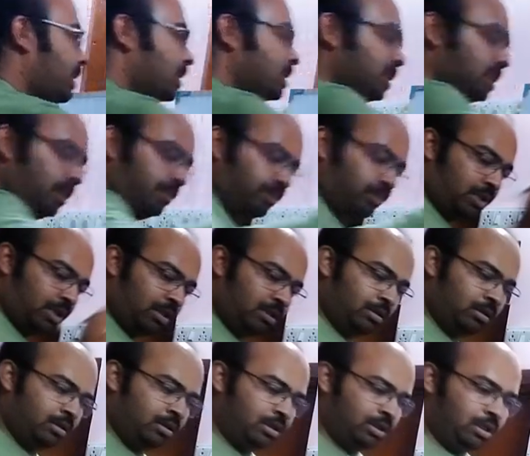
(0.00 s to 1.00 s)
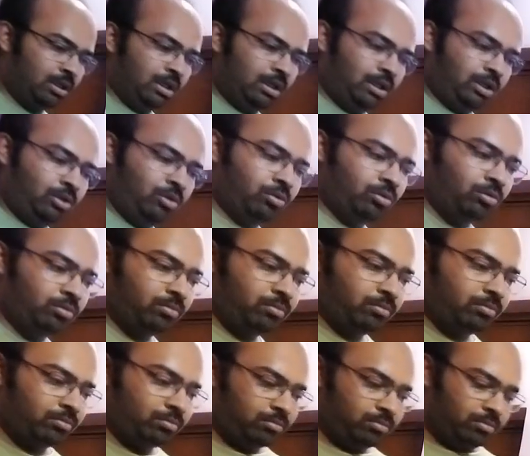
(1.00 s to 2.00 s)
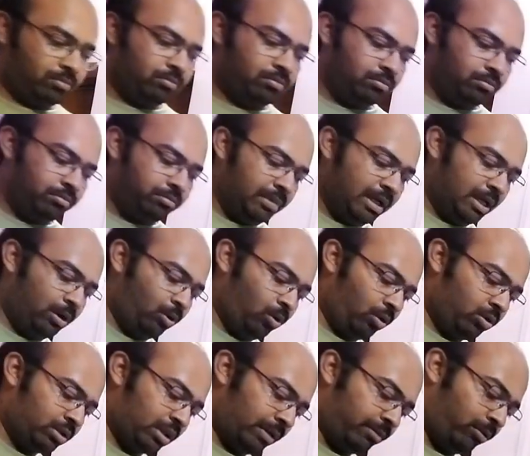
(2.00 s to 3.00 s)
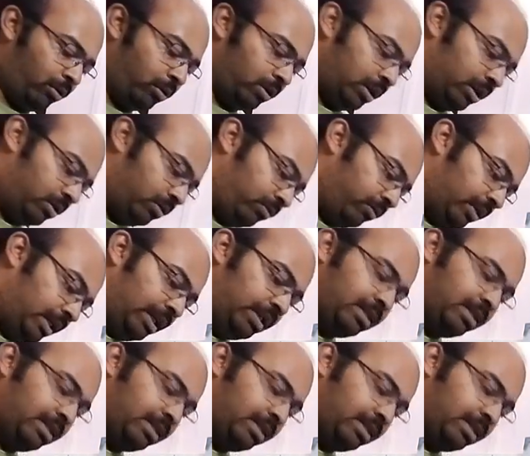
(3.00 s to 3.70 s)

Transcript: consumption. You may know about it. What